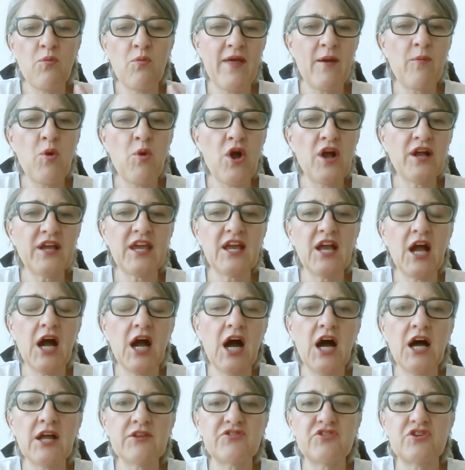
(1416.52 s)
working
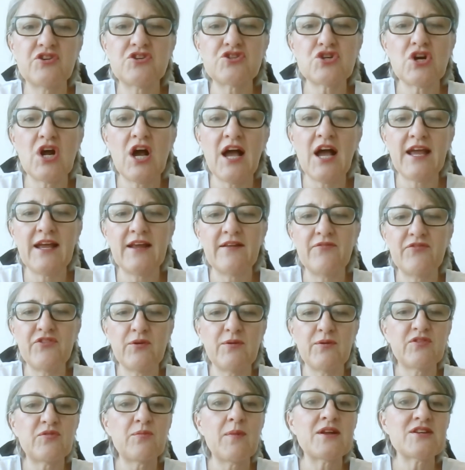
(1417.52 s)
hard to try and do
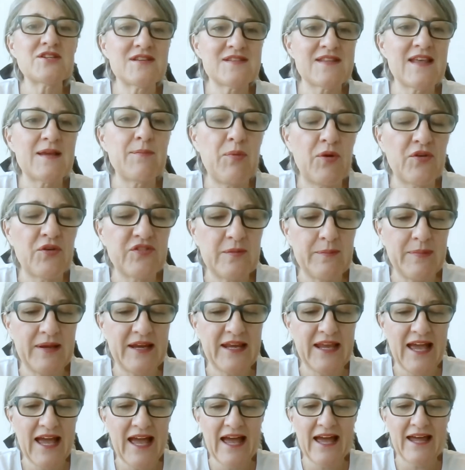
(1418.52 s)
as much as they possibly
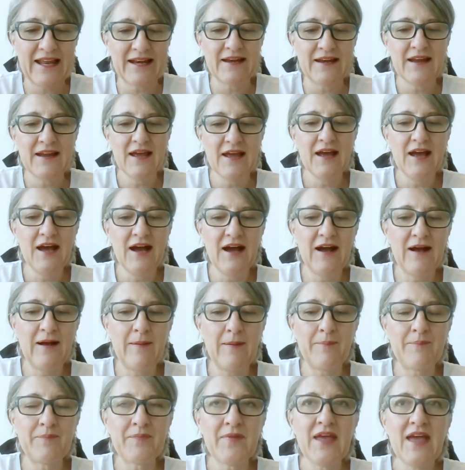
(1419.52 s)
can.
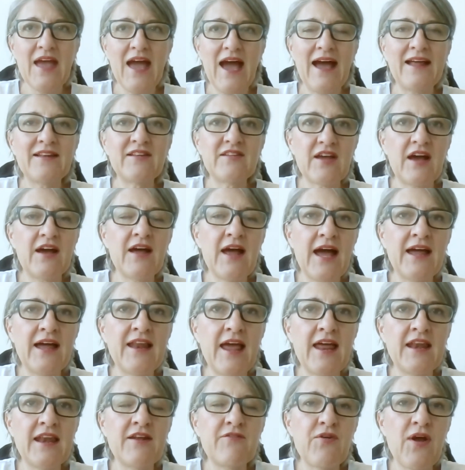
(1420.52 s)
And
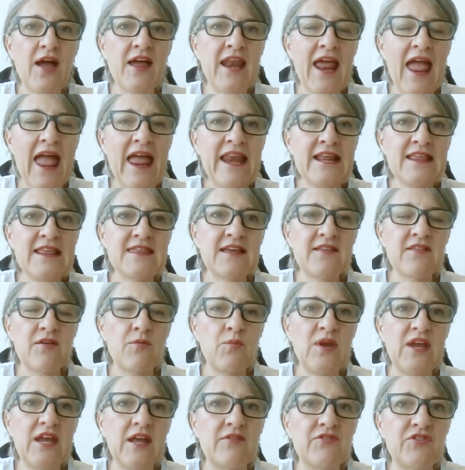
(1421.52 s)
if anything that
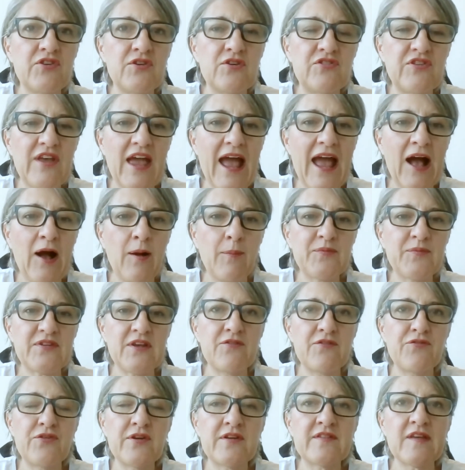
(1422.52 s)
we can do to help.
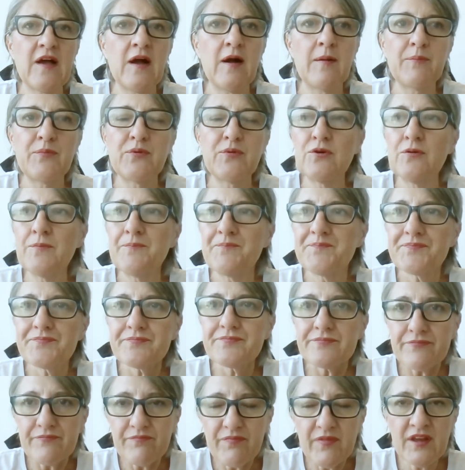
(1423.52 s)
So, for example,
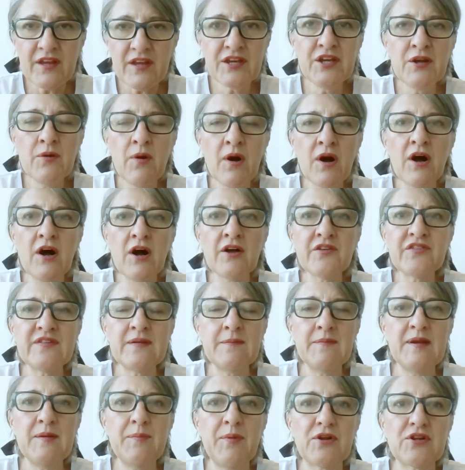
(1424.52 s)
our
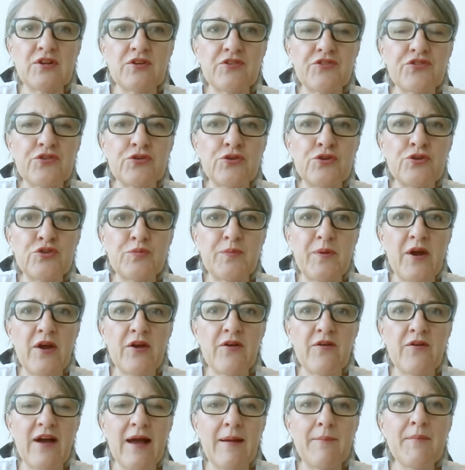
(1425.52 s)
Simply Bottled Schools
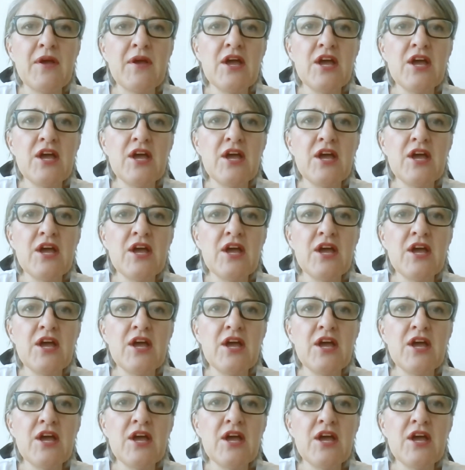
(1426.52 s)
program,